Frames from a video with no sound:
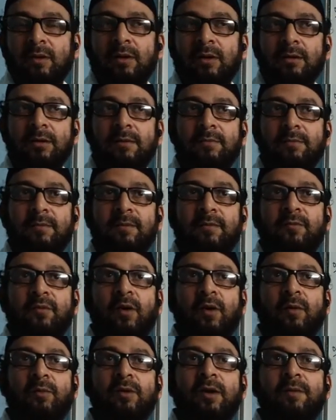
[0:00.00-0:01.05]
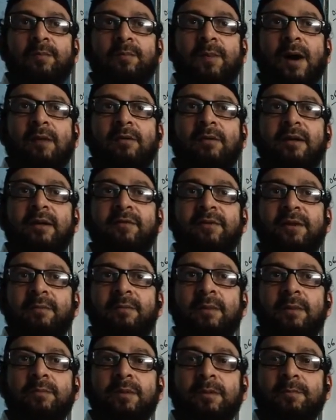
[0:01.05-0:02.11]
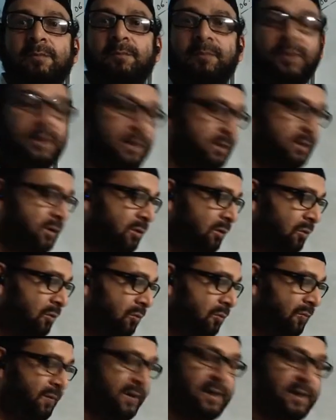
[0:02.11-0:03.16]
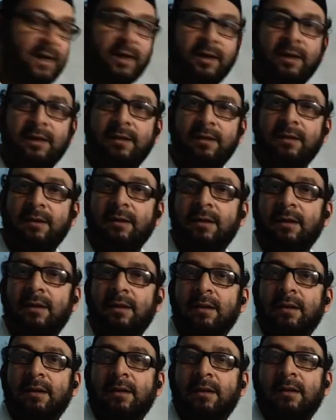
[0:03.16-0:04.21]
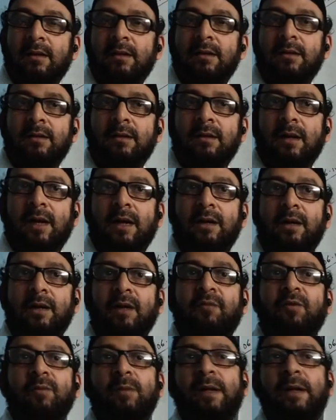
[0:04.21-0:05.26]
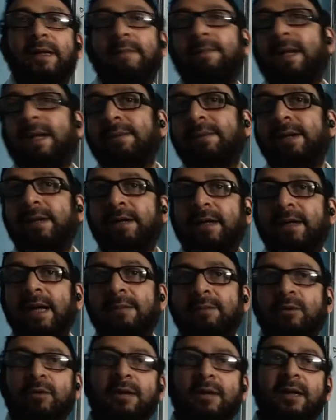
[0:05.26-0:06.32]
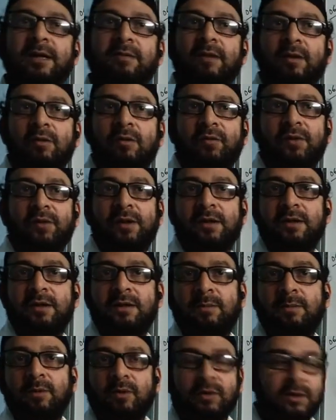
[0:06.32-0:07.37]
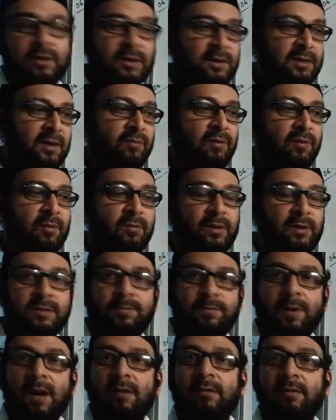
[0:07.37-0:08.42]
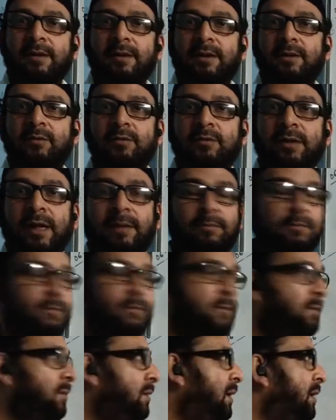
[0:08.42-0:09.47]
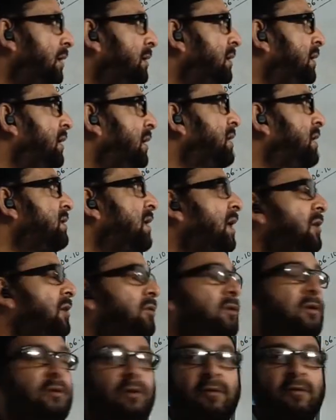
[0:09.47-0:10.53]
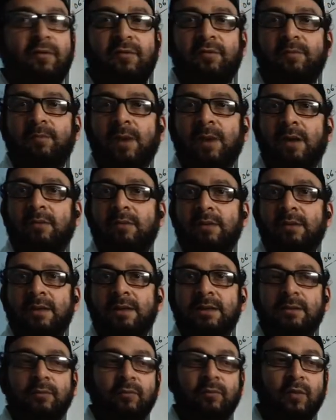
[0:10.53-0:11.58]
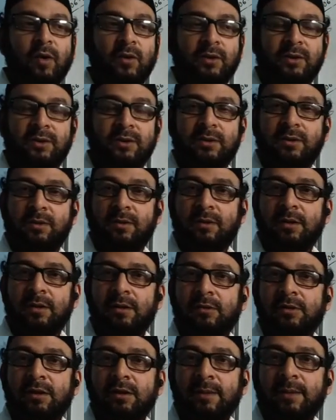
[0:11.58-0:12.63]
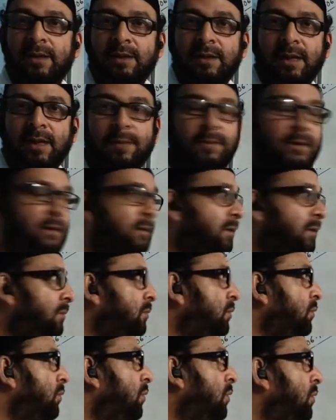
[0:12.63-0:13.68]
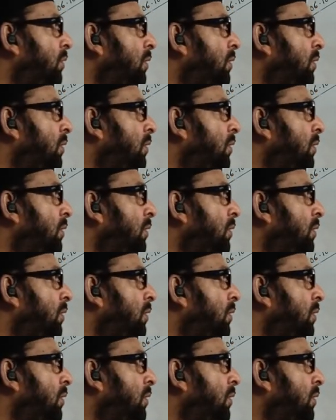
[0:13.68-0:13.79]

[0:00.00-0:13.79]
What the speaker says: And the formula power, if you remember, P is equal to VI. And if you multiply by time, you get the value of energy, because energy formula is power into time. And the SI unit of power is watts, denoted by capital W.